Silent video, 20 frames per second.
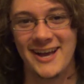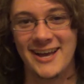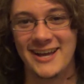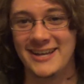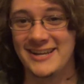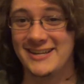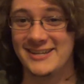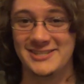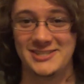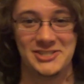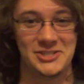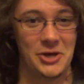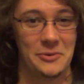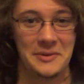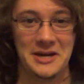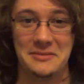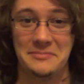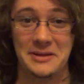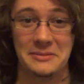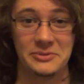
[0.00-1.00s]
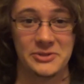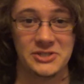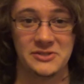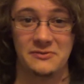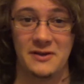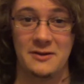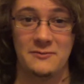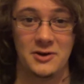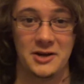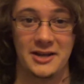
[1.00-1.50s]
He is so many people's
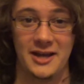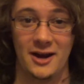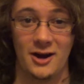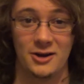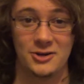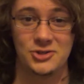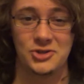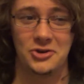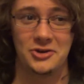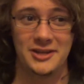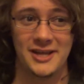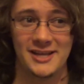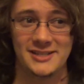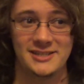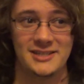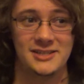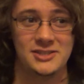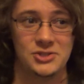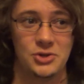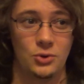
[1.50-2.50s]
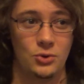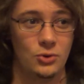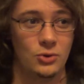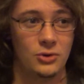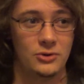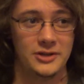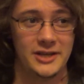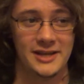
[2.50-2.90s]
favorite character. Yes, he's cool.